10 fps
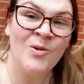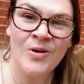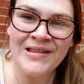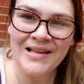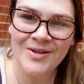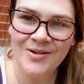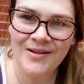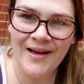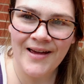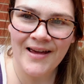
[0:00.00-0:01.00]
of what they look
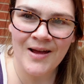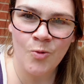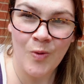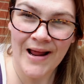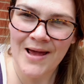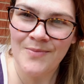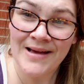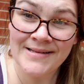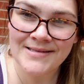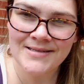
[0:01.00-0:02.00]
like and what I
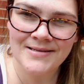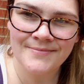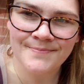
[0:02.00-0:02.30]
missed.